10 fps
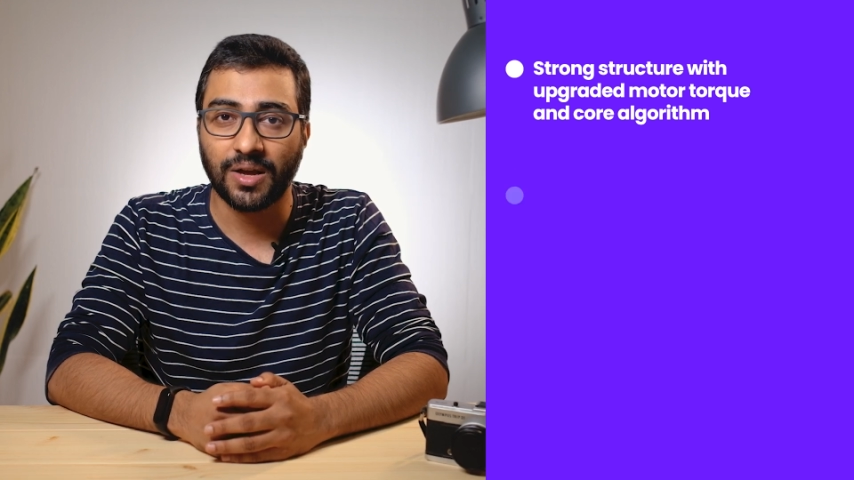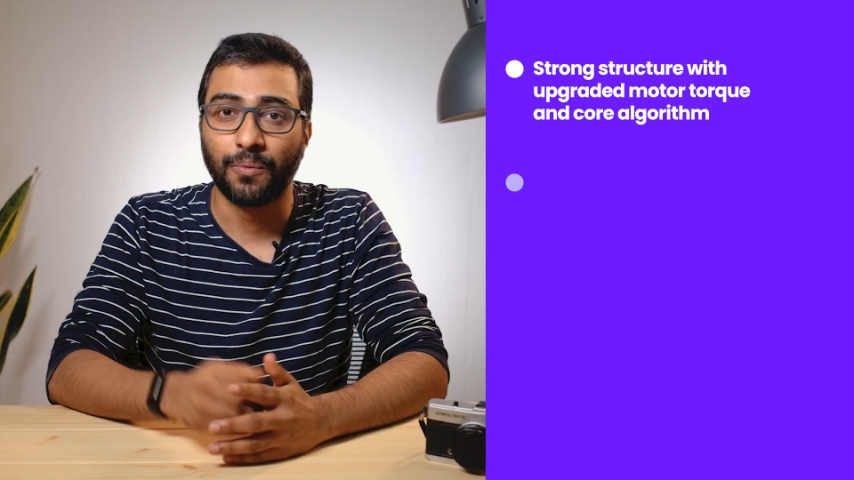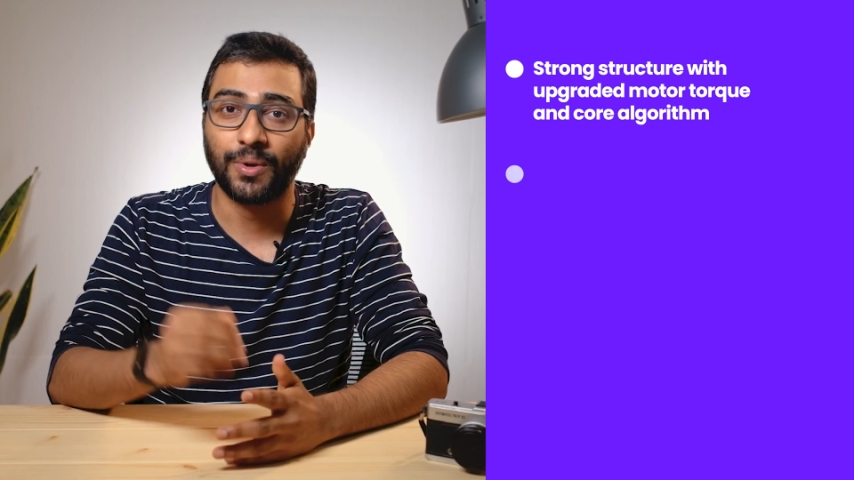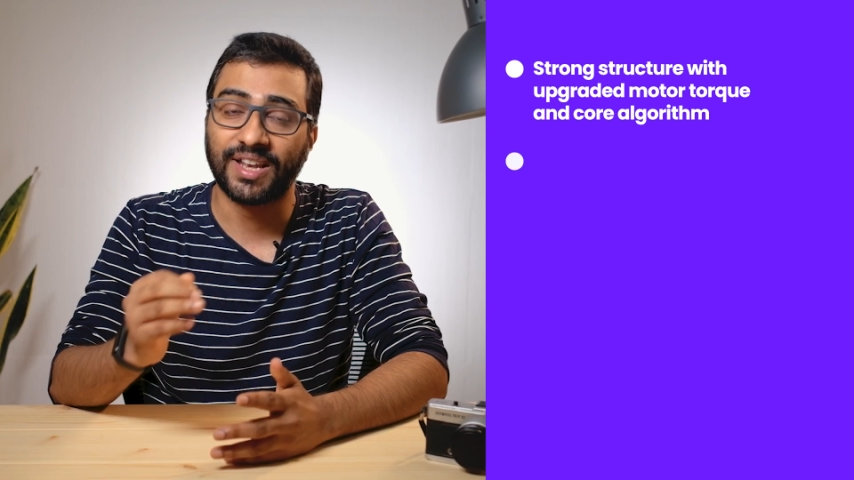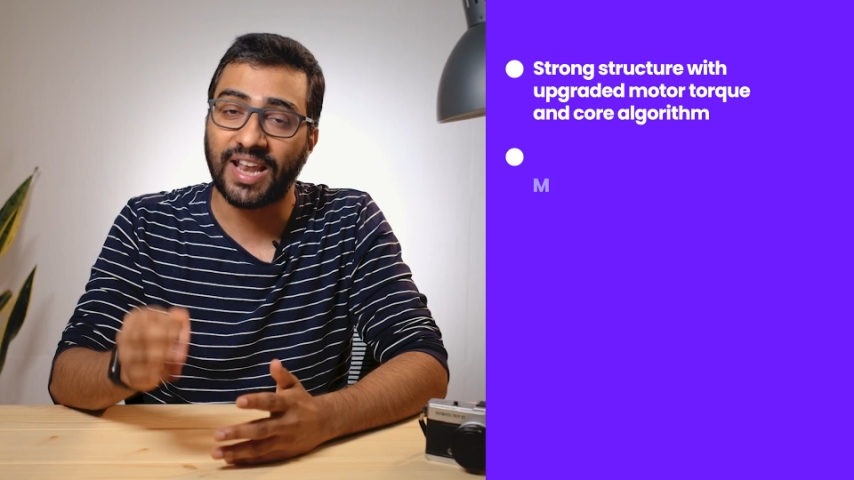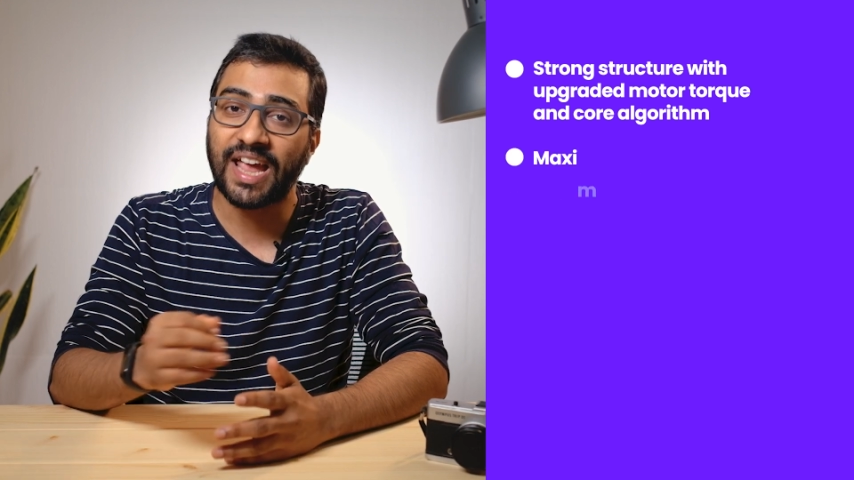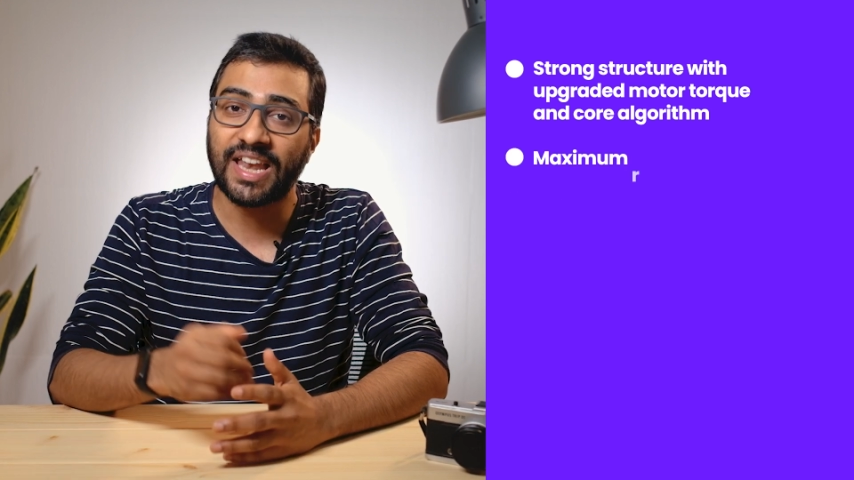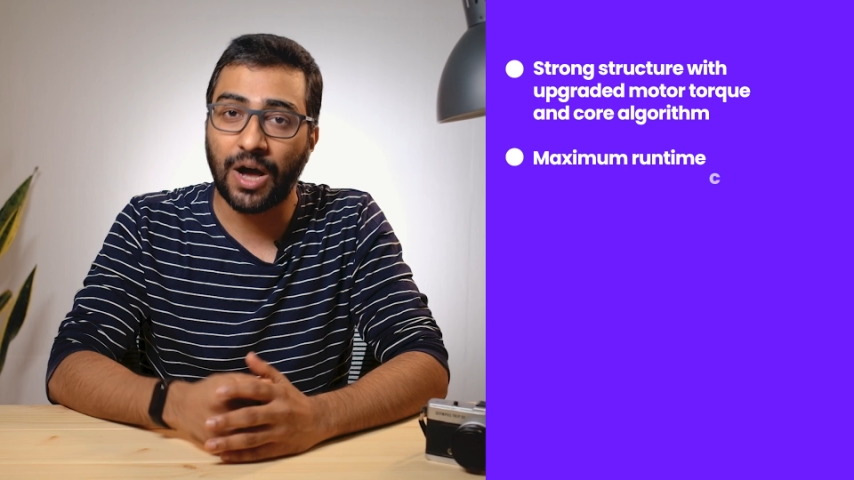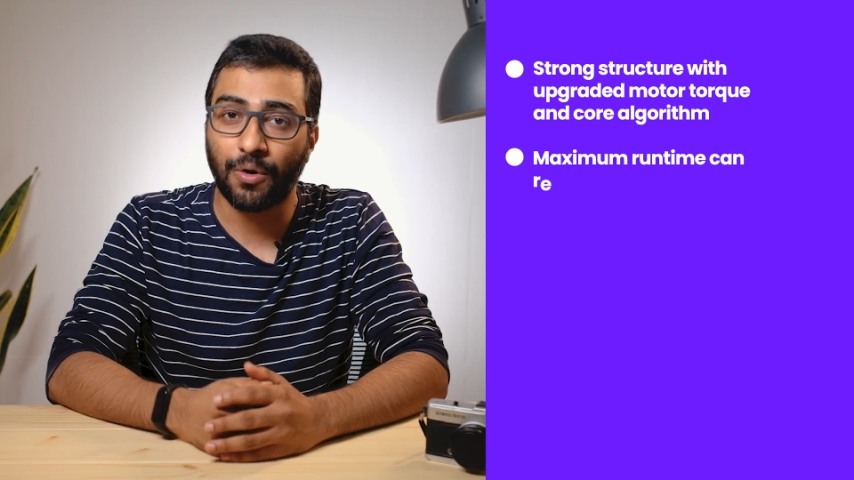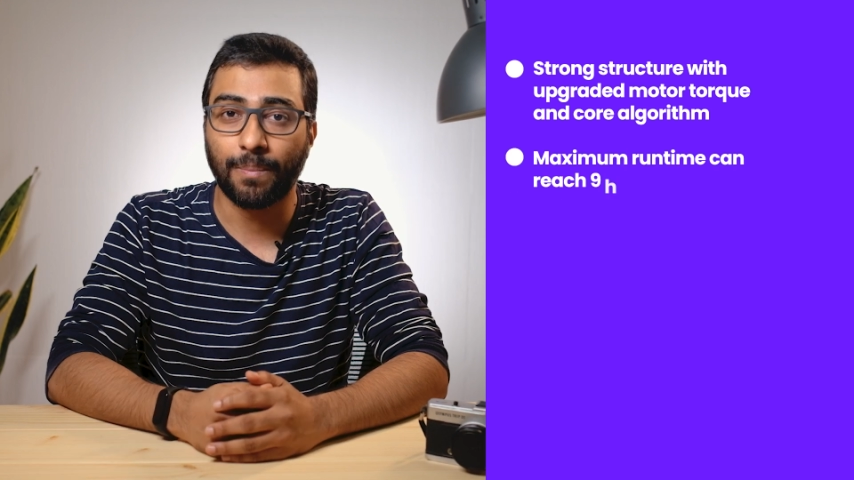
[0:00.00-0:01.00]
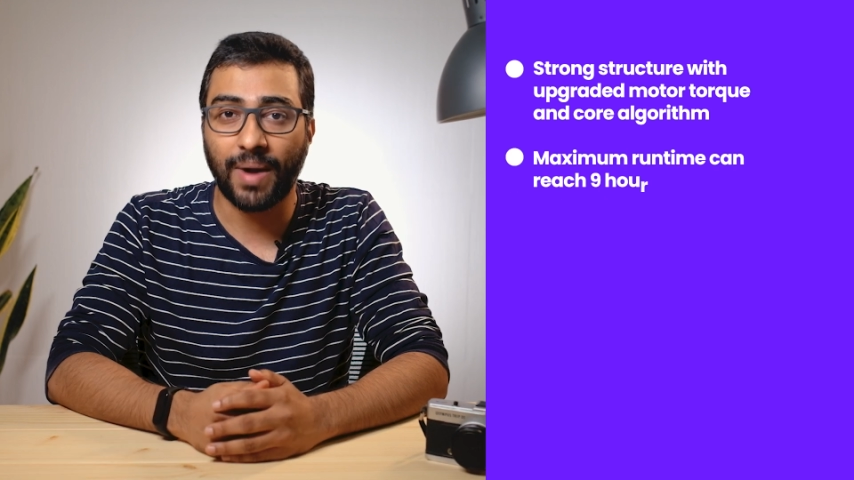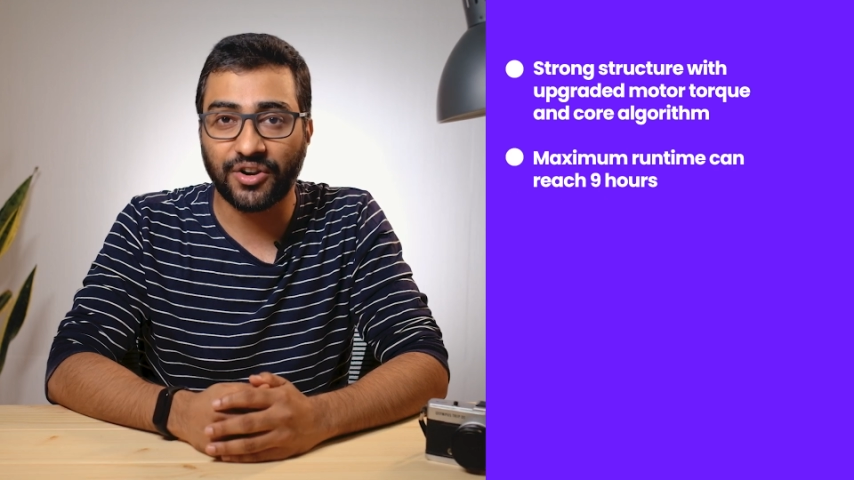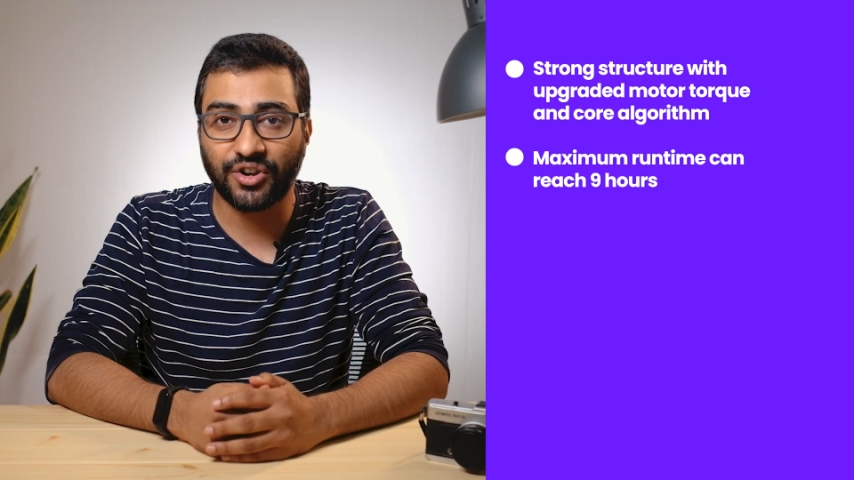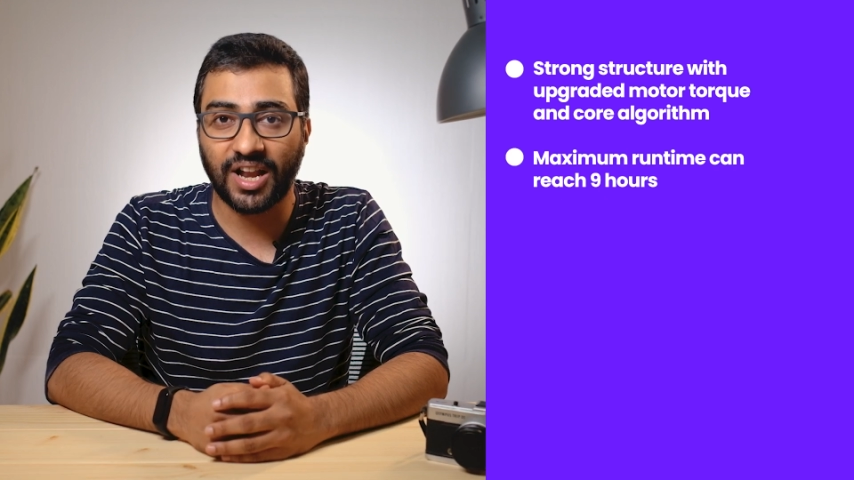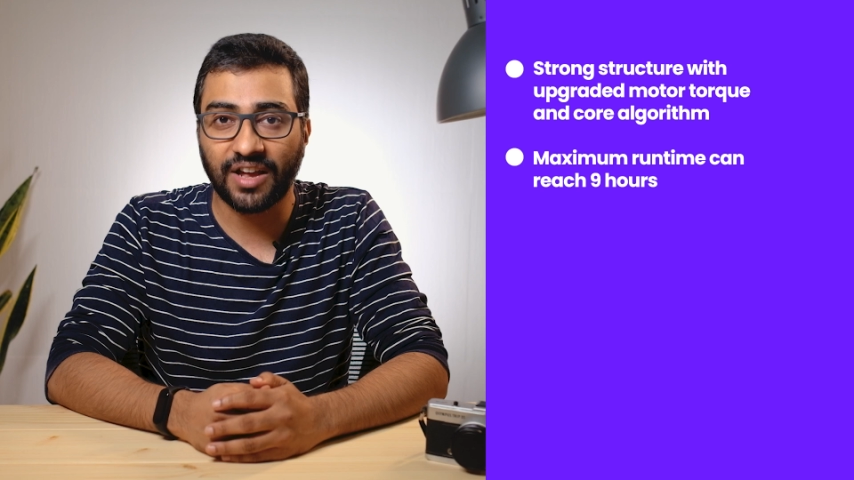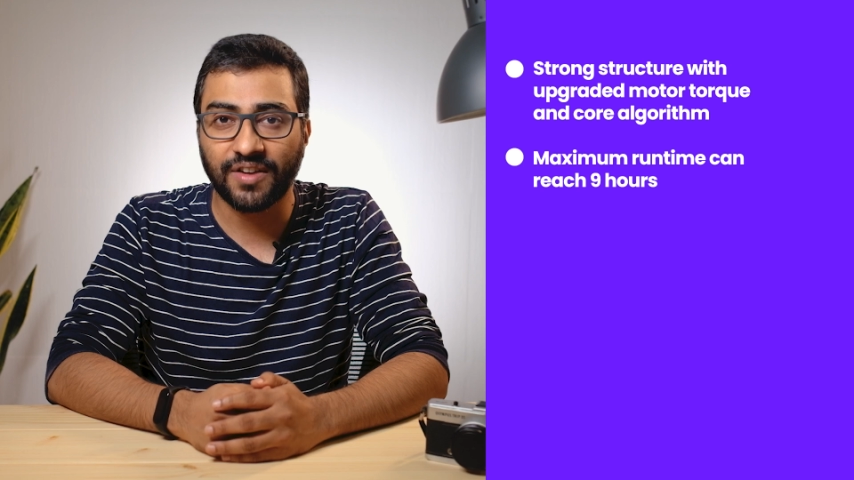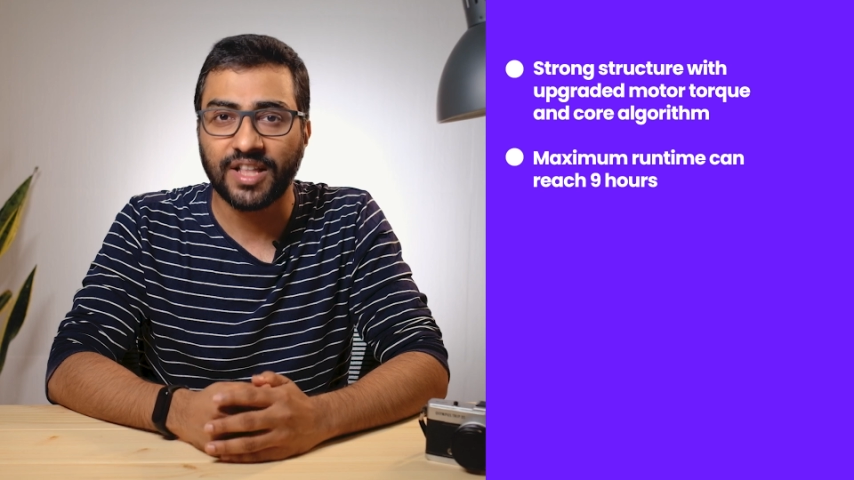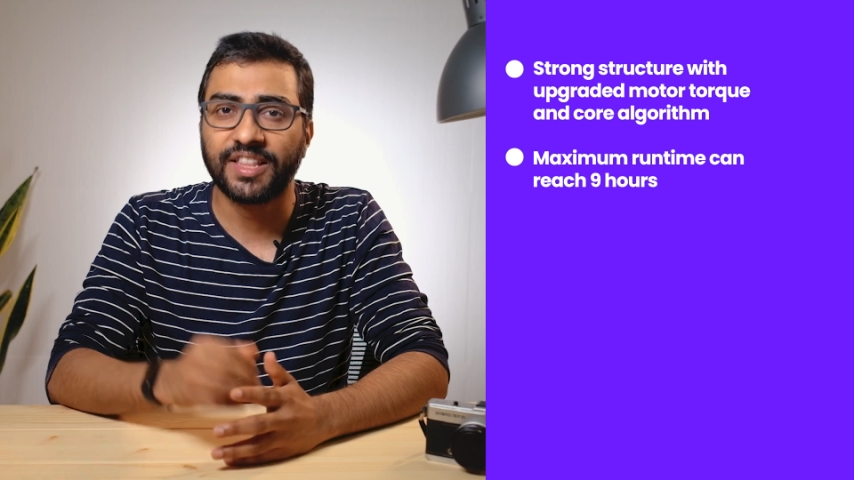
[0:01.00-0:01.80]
With a 9-hour battery life,